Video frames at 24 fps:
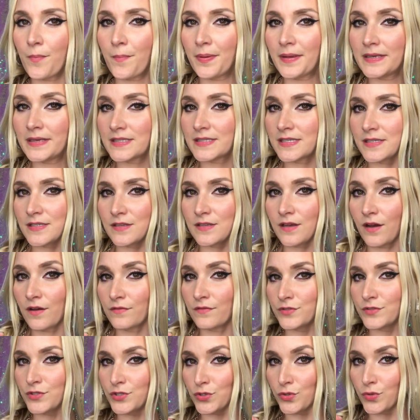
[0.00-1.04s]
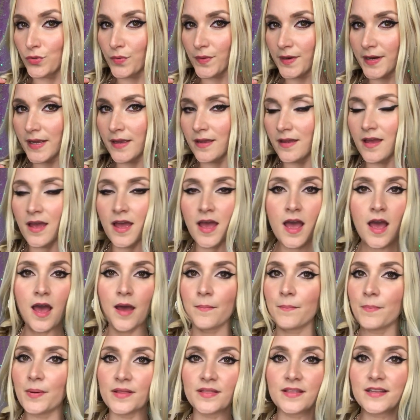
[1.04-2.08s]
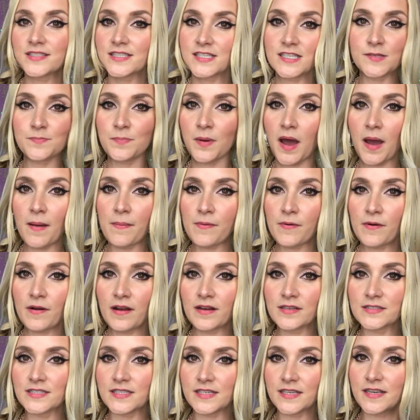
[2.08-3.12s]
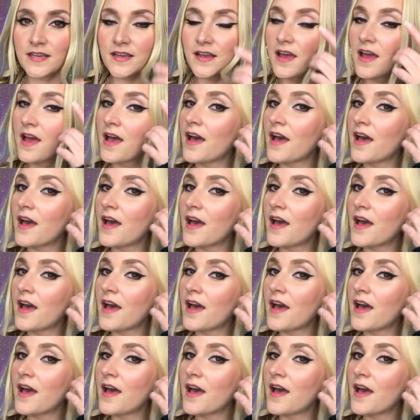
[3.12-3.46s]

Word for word: pieces of jewelry, but this is Paparazzi.